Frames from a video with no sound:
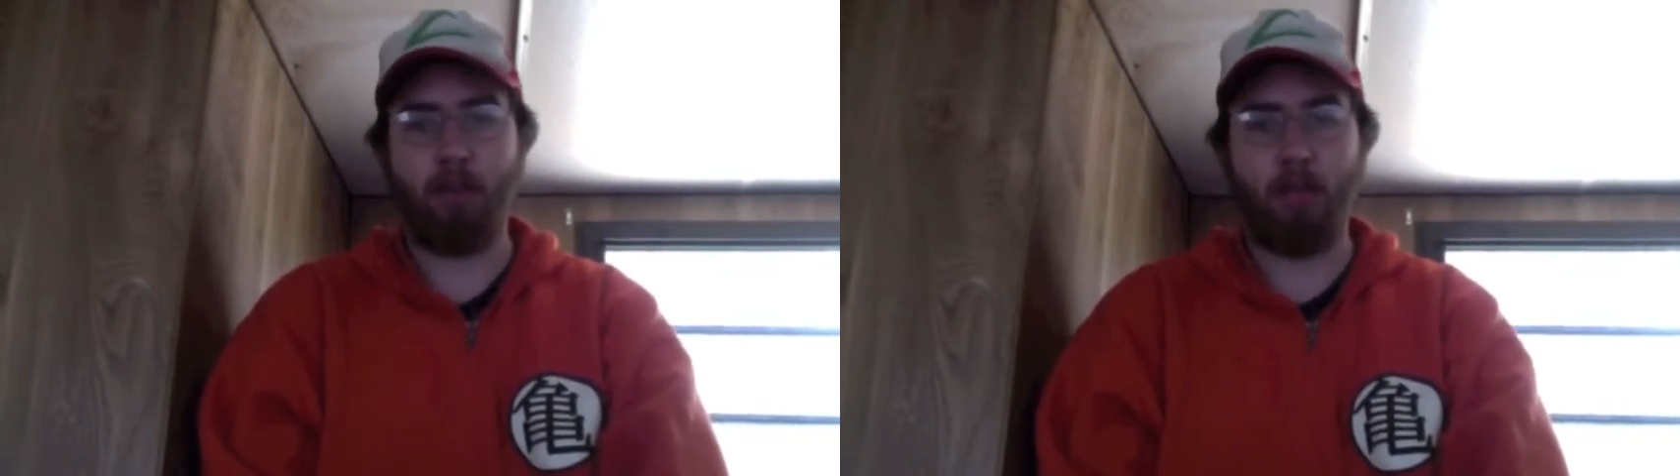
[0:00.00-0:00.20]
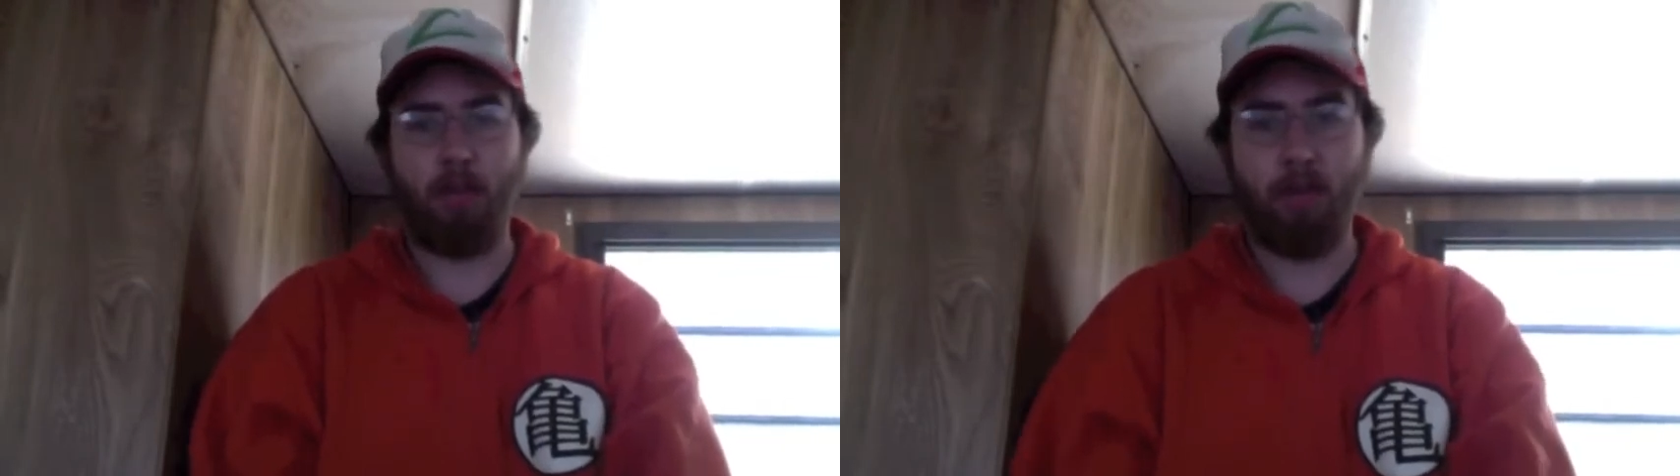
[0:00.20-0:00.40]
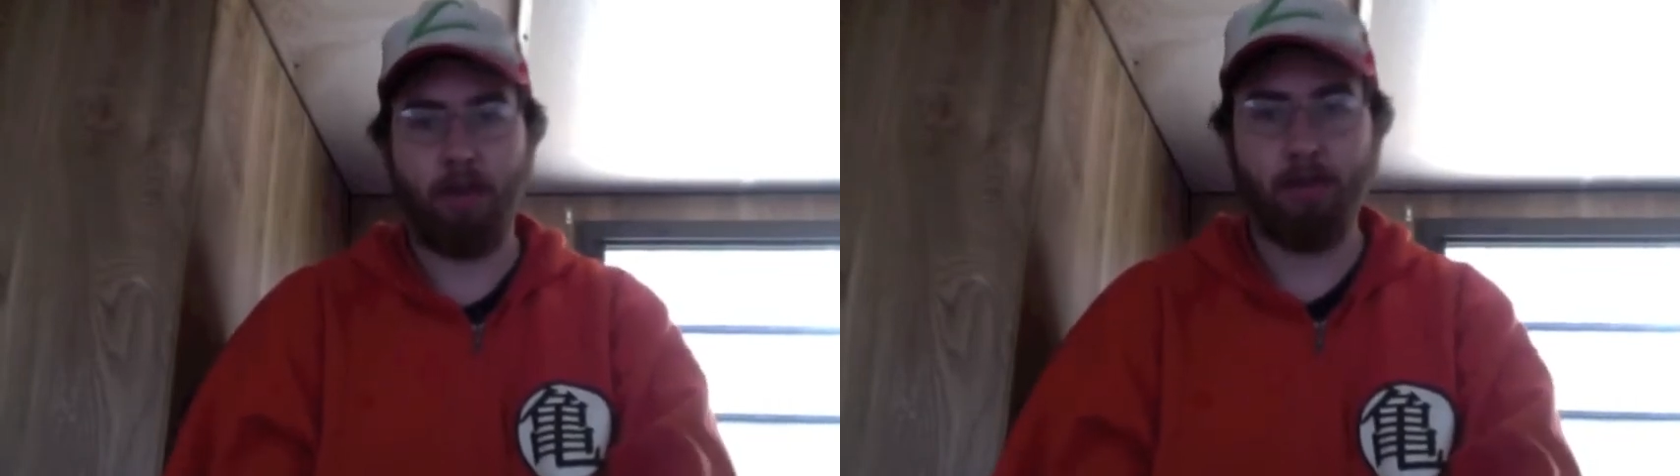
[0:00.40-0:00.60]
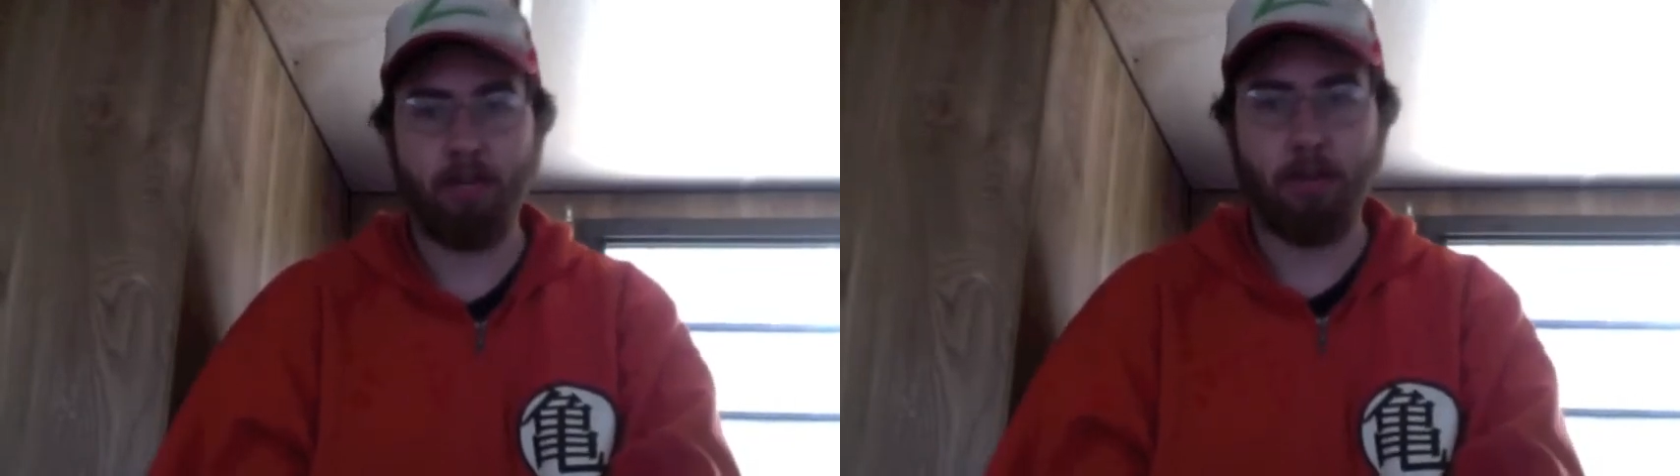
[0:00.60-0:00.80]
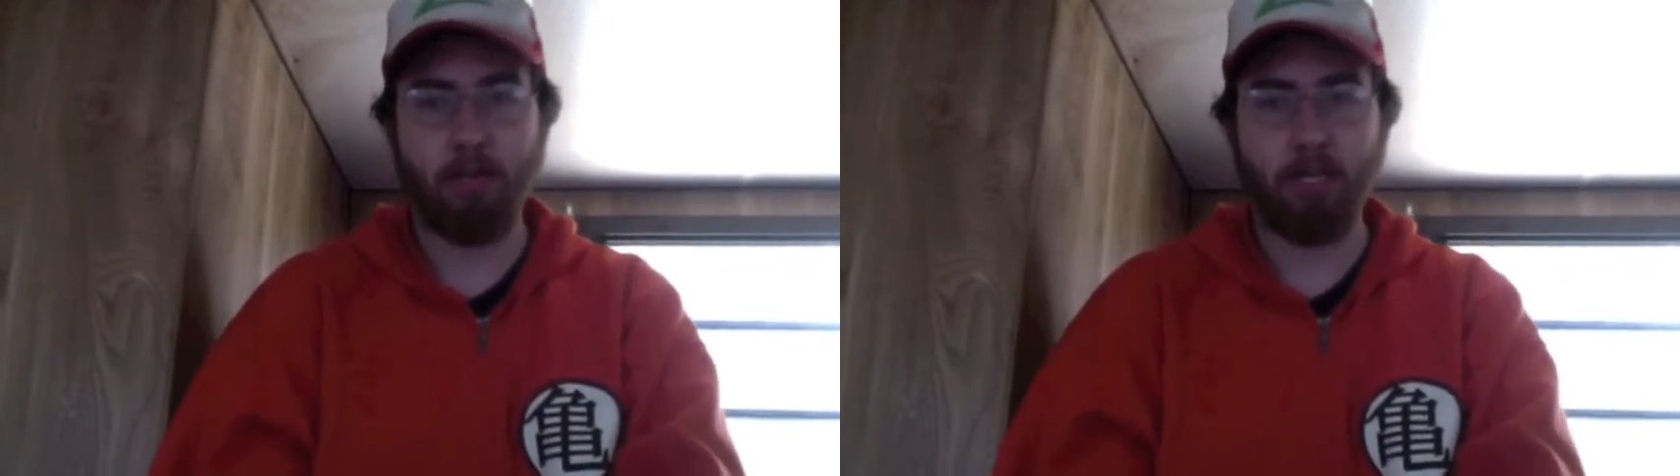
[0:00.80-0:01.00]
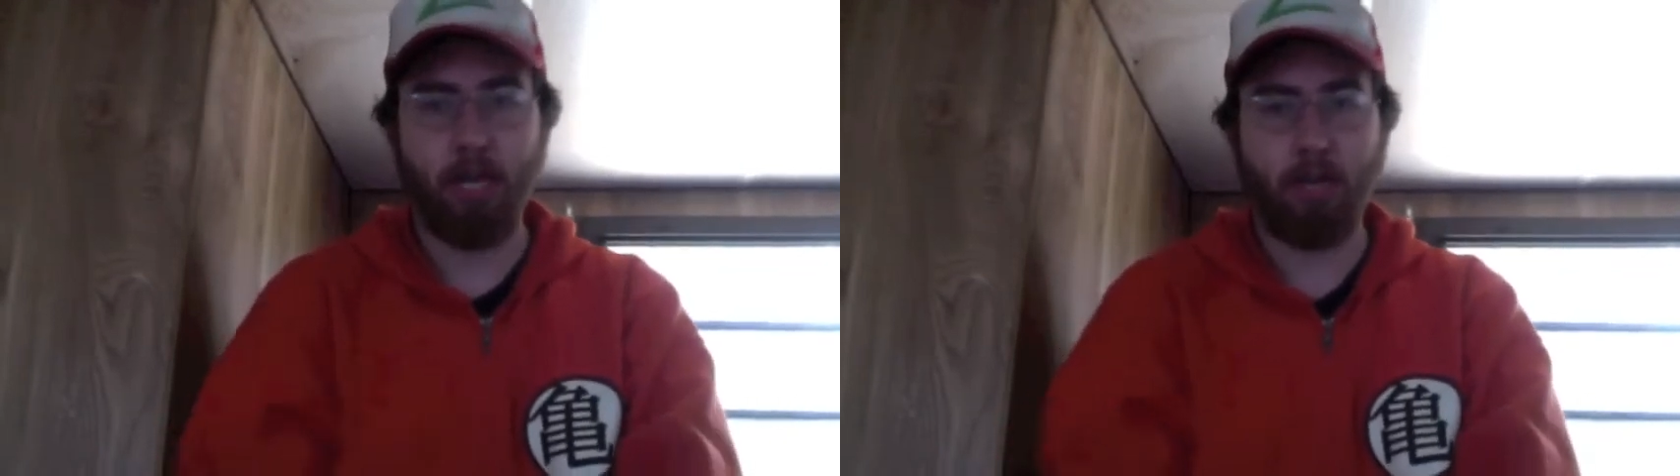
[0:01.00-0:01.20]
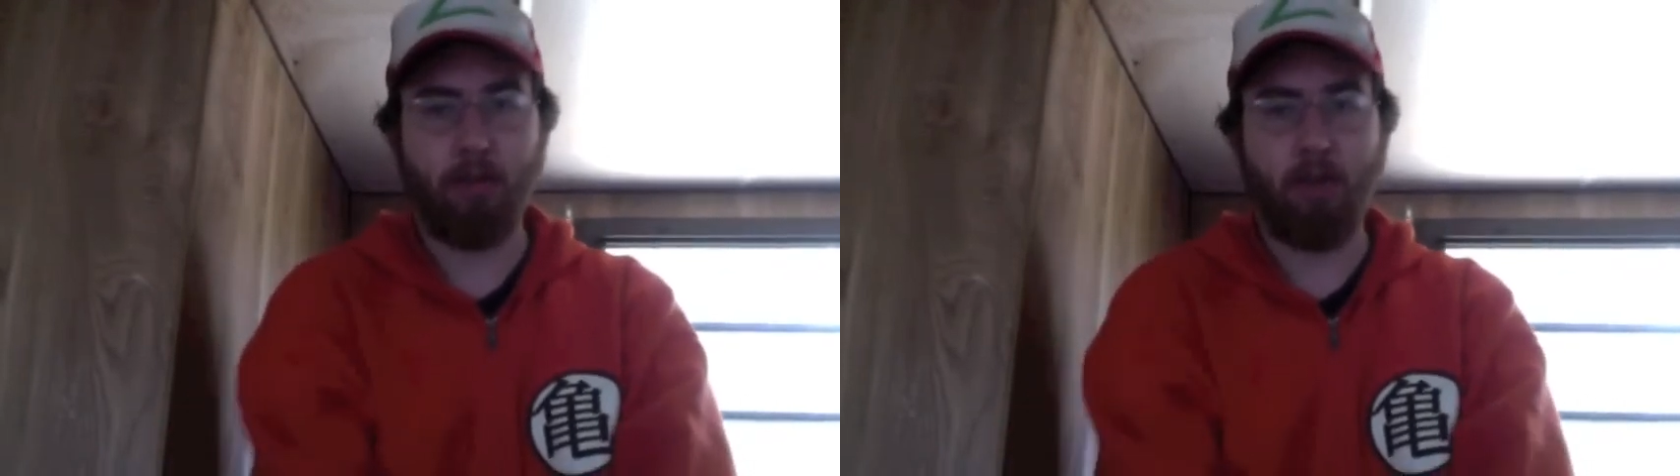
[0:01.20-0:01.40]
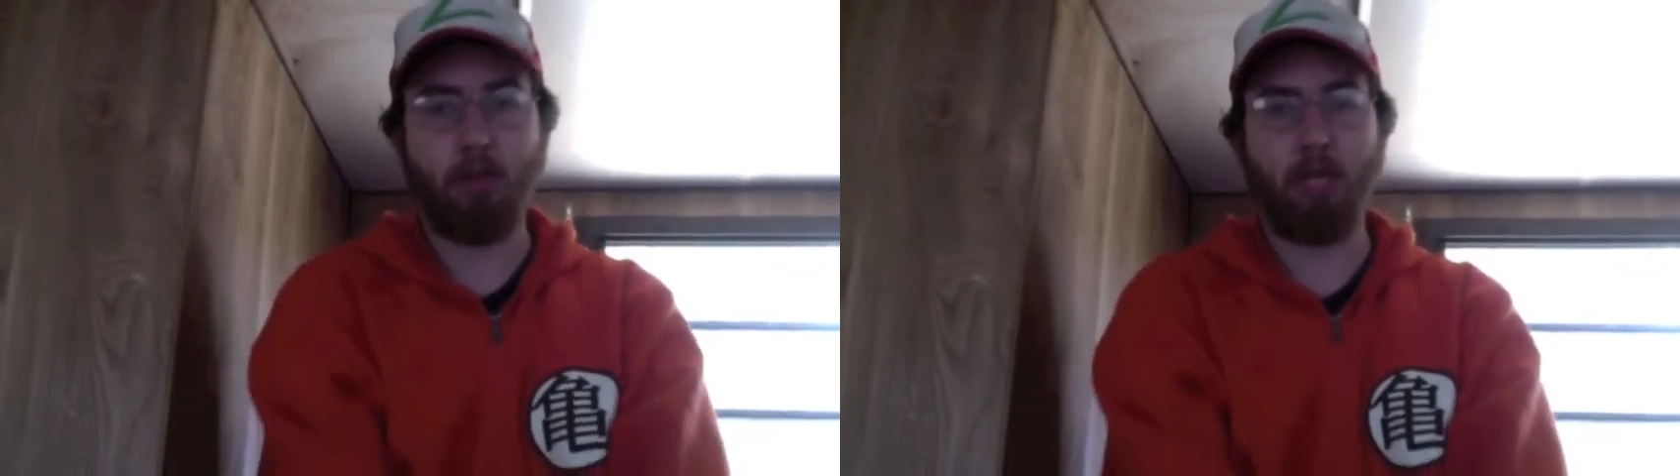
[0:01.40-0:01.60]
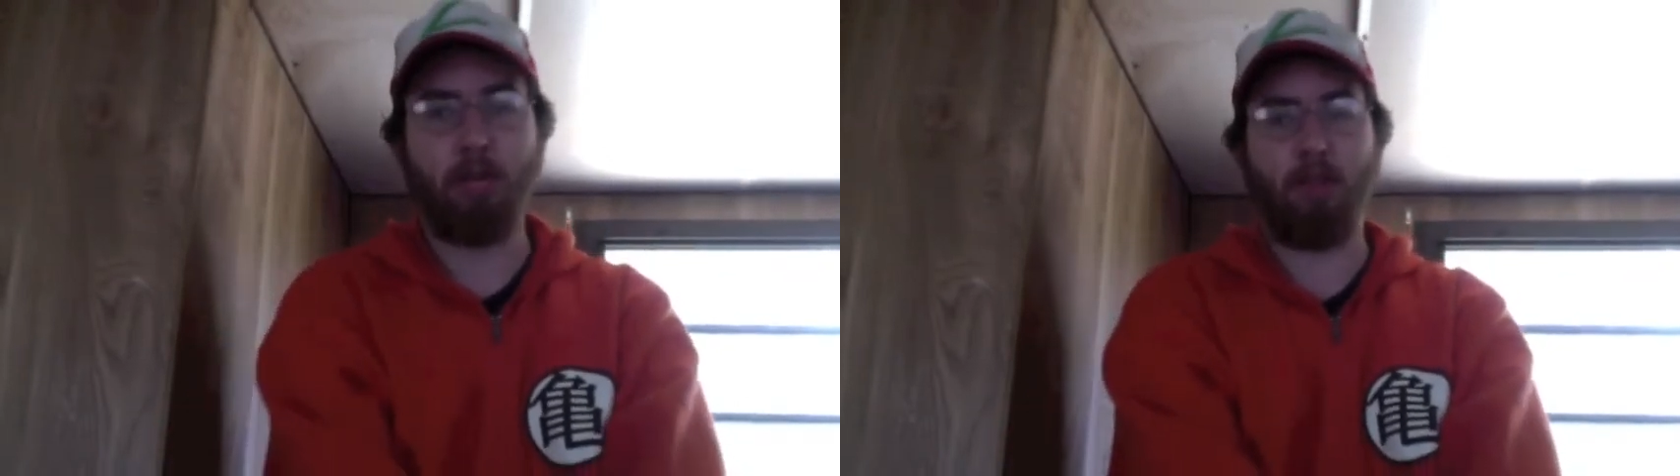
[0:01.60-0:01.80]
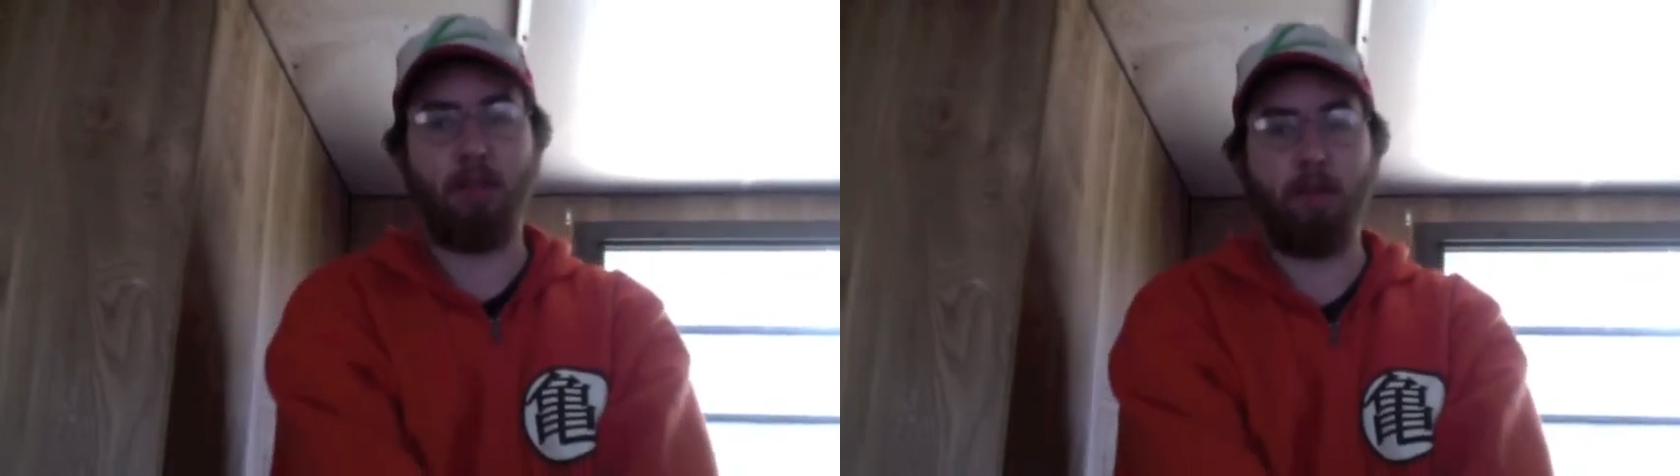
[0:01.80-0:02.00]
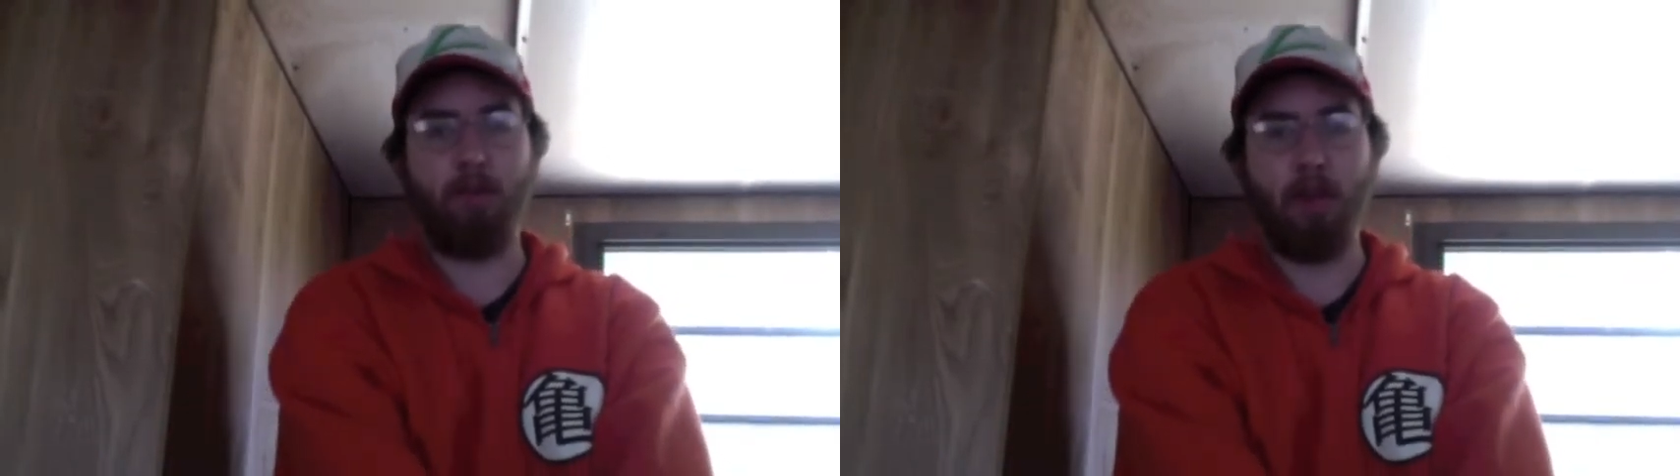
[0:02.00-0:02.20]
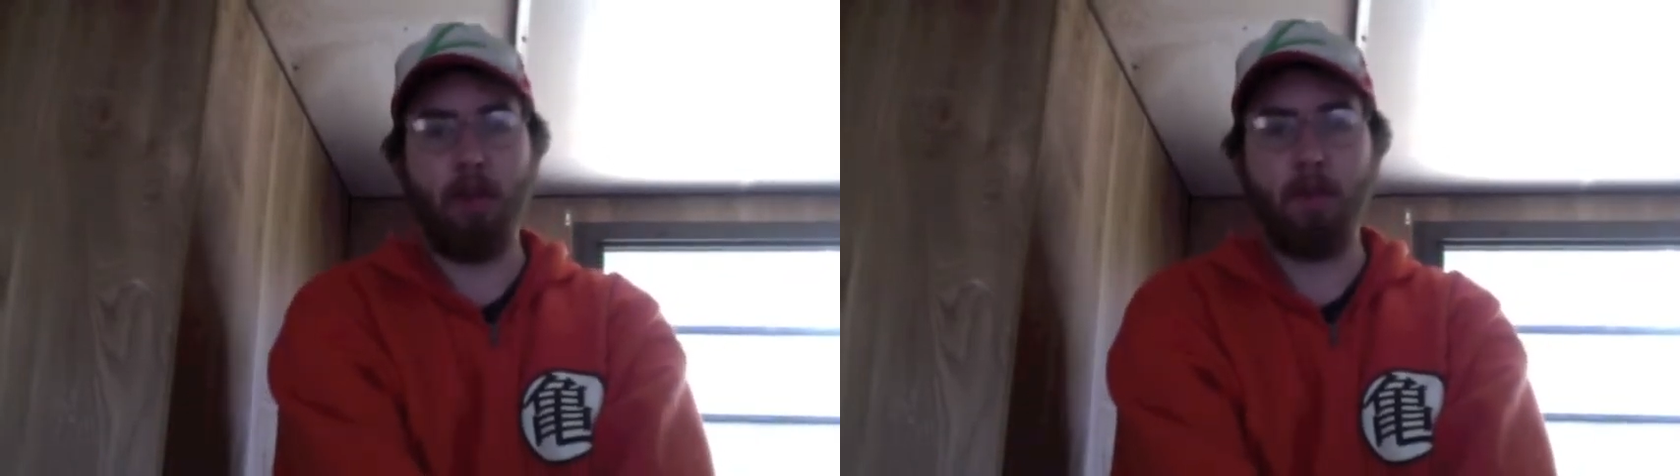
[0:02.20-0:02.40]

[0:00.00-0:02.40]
we can't every time to go check out the videotape on library.